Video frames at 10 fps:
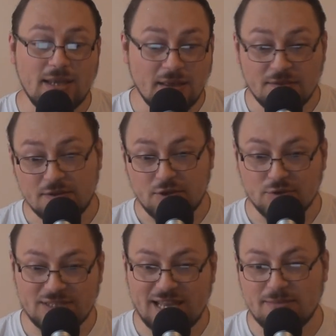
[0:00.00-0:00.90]
In other
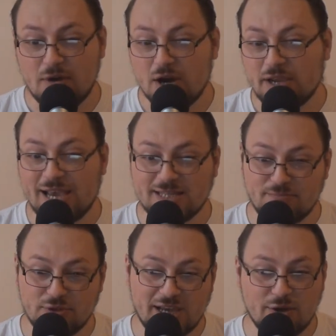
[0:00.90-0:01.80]
news, Denmark has
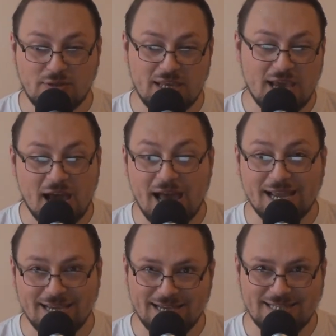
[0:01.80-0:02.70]
put out the
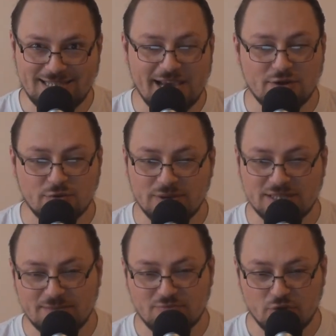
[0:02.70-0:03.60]
Hug a
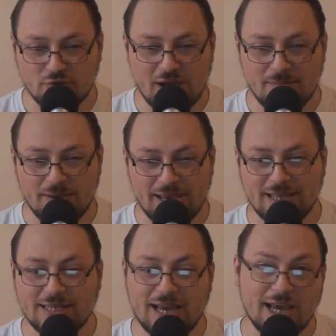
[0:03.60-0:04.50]
Terrorist program,
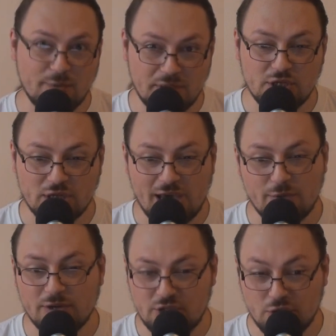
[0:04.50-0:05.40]
and I wish
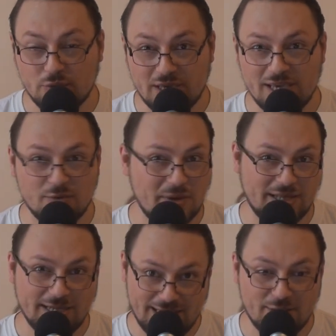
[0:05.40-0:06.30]
I were joking
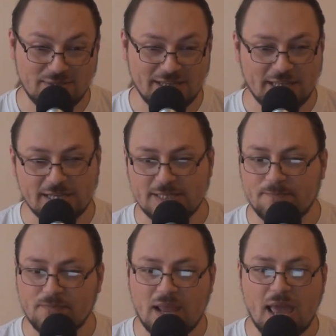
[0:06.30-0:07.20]
when announcing
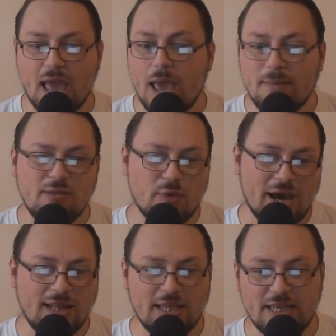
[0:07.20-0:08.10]
this.
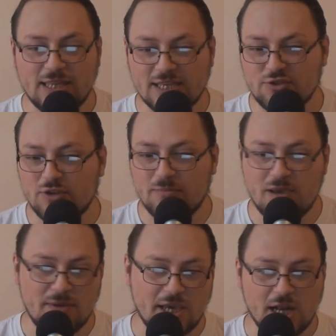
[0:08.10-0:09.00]
Meanwhile, the industrial
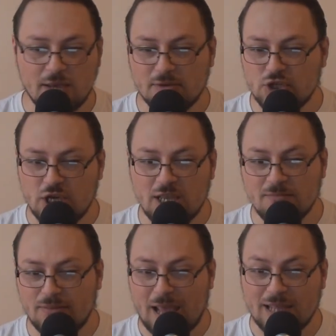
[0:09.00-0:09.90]
baby-killing
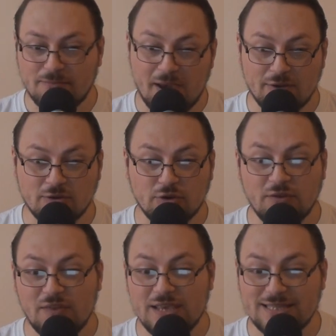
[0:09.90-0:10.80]
machine, Planned
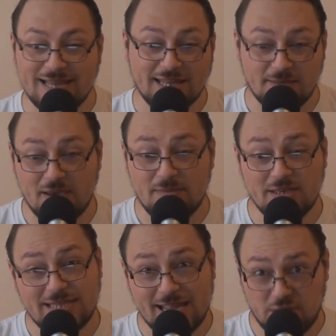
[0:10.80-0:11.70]
Parenthood, thinks that the
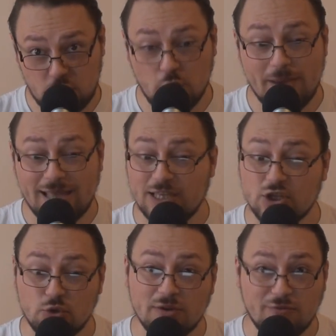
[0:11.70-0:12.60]
babies that do
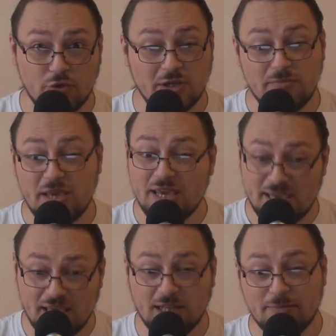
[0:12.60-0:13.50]
manage to avoid being
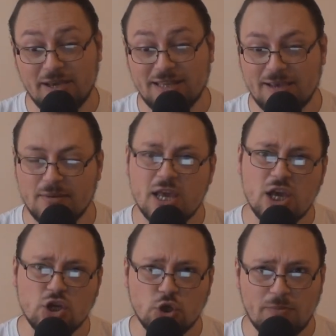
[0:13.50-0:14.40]
killed by them
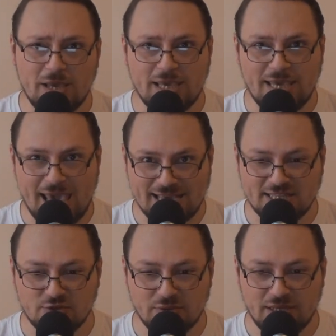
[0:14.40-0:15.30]
should be
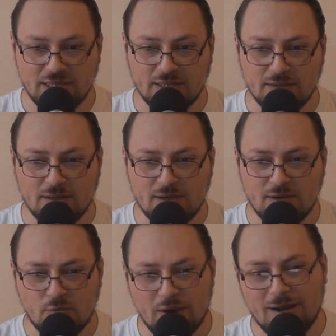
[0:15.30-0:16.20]
castrated.
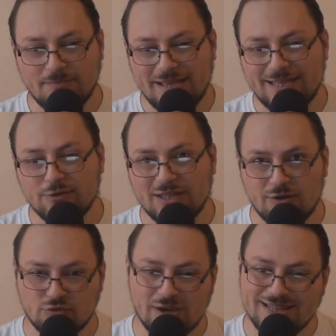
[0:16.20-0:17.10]
Well, they don't
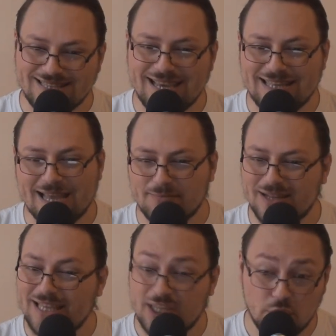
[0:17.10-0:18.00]
outright say that,
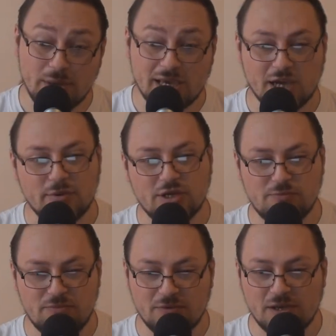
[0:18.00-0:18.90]
but they do
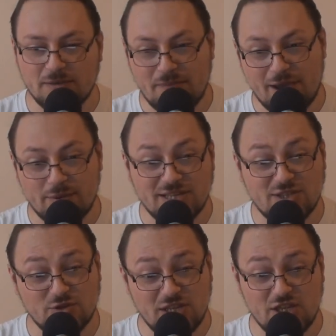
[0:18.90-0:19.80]
encourage
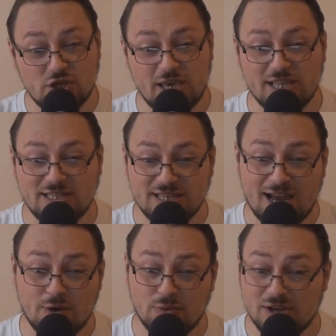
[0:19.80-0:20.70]
parents to teach kids
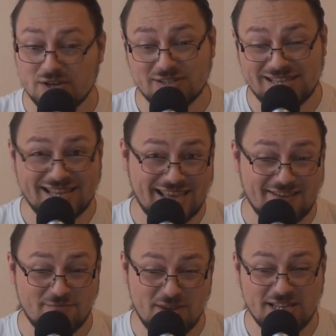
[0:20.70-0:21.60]
how girls can
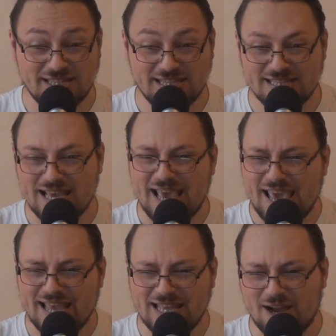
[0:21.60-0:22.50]
have penises
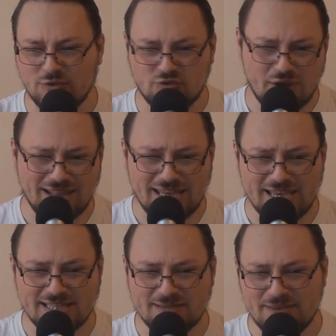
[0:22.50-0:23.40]
and how
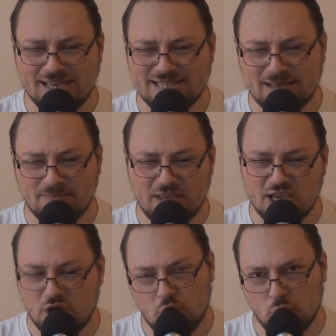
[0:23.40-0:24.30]
trannyism is
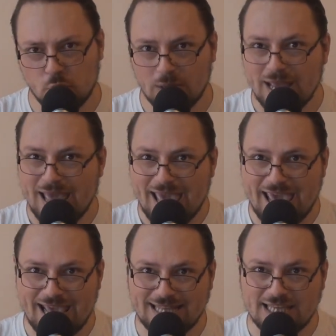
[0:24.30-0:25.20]
something cool
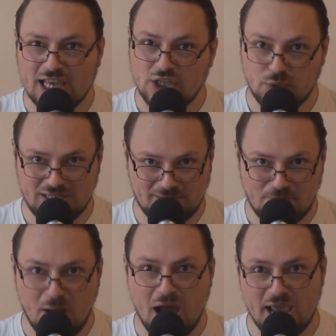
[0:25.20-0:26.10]
and to
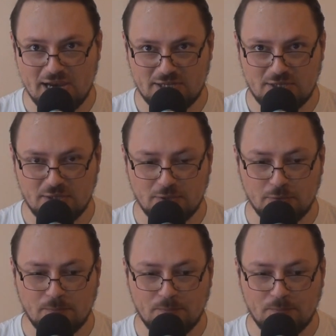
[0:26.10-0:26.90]
aspire to.